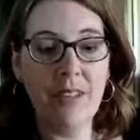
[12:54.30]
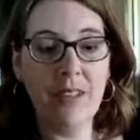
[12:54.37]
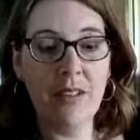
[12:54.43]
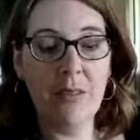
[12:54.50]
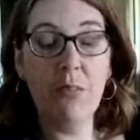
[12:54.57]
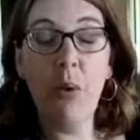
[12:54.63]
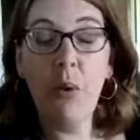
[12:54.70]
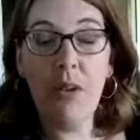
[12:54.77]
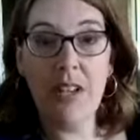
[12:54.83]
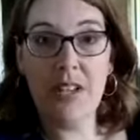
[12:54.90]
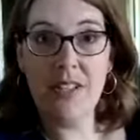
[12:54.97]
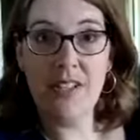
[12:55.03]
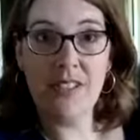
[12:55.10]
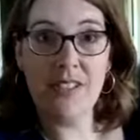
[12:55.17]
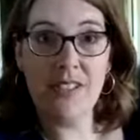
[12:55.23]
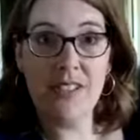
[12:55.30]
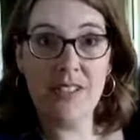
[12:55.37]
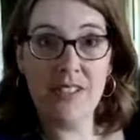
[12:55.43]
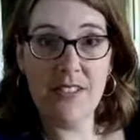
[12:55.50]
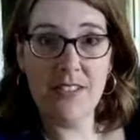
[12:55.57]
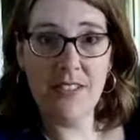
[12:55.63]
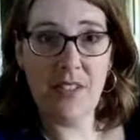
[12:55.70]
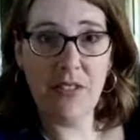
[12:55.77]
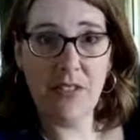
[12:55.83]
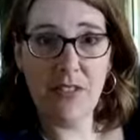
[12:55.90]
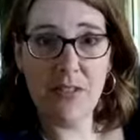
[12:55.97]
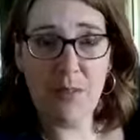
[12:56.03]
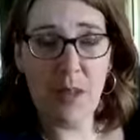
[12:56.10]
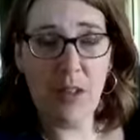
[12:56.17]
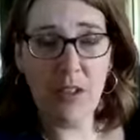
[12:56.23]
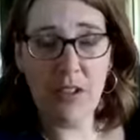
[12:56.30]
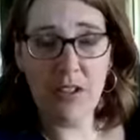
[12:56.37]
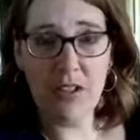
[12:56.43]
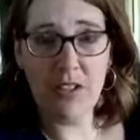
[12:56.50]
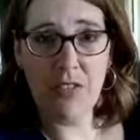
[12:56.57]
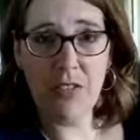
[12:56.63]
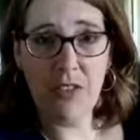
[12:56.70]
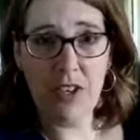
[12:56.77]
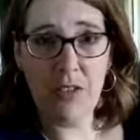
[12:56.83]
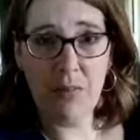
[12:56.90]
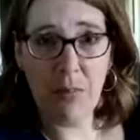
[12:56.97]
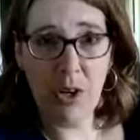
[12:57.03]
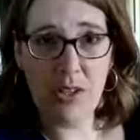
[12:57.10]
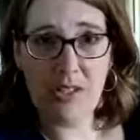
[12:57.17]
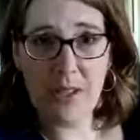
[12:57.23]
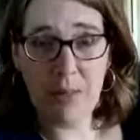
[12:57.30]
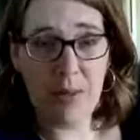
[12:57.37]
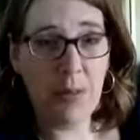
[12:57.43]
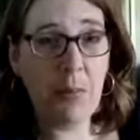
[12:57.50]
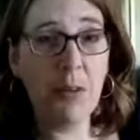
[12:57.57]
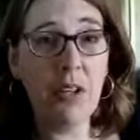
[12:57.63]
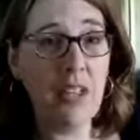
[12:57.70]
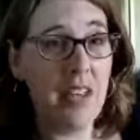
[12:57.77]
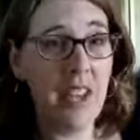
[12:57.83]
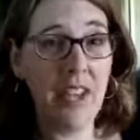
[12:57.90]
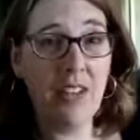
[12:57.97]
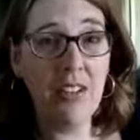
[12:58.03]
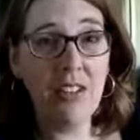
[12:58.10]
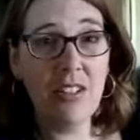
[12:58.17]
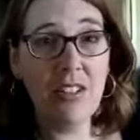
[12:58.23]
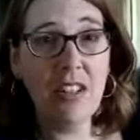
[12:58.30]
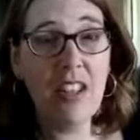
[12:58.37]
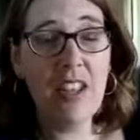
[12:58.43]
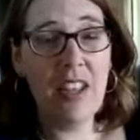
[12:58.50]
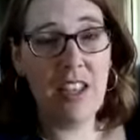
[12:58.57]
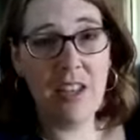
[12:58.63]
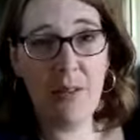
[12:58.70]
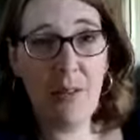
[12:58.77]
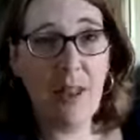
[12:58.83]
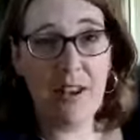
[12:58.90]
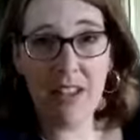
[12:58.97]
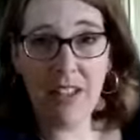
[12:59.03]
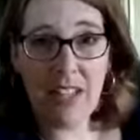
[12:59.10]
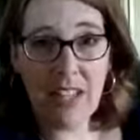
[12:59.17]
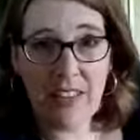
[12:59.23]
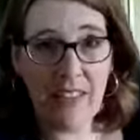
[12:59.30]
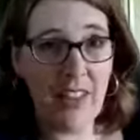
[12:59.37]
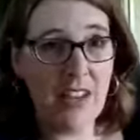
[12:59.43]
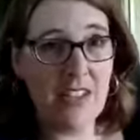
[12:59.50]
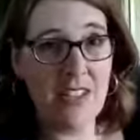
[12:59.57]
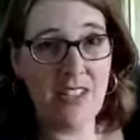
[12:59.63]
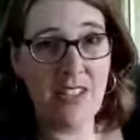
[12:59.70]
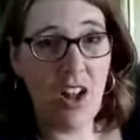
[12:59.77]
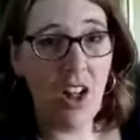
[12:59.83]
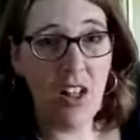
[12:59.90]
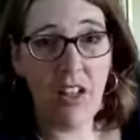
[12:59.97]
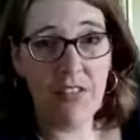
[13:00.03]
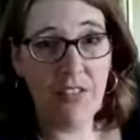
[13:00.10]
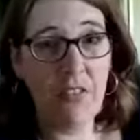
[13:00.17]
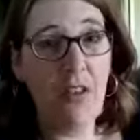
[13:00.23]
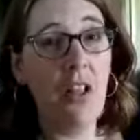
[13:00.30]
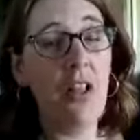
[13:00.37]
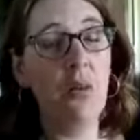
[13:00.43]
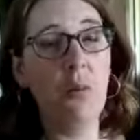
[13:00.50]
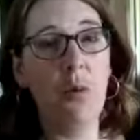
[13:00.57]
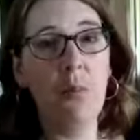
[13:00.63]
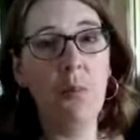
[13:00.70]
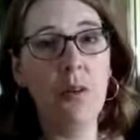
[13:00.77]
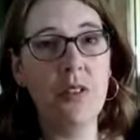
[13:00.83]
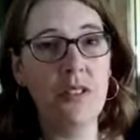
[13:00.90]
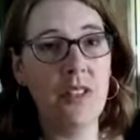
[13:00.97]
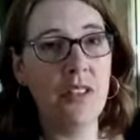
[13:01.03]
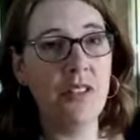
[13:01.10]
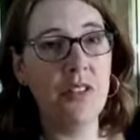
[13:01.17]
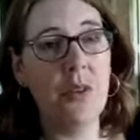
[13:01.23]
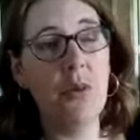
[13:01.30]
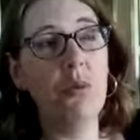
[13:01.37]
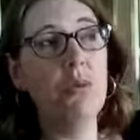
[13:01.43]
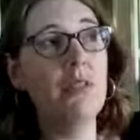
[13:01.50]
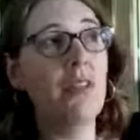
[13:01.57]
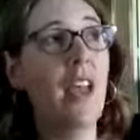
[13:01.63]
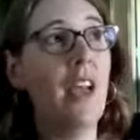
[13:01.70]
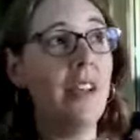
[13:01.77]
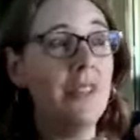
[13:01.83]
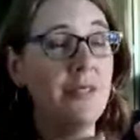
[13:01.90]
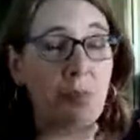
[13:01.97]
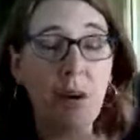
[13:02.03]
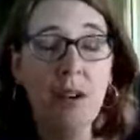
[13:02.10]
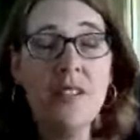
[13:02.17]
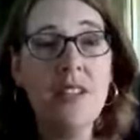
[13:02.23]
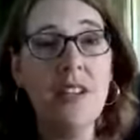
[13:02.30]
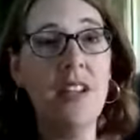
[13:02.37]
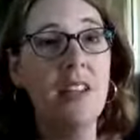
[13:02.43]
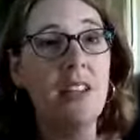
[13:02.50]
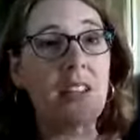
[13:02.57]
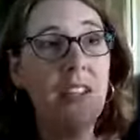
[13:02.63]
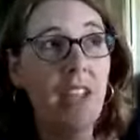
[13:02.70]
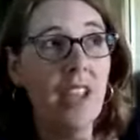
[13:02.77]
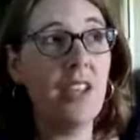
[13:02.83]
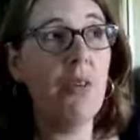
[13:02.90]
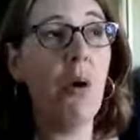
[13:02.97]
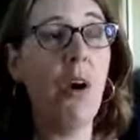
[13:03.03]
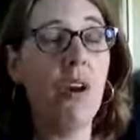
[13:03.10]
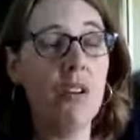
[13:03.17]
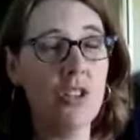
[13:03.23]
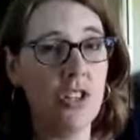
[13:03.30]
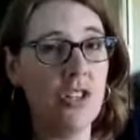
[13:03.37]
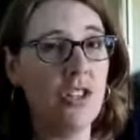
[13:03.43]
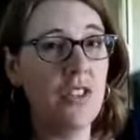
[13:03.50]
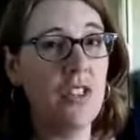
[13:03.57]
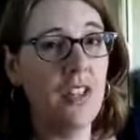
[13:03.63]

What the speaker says: broken into several smaller different parts that people can handle independently, and that it doesn't all have to fall on one person. So as president, yeah, you are in charge of the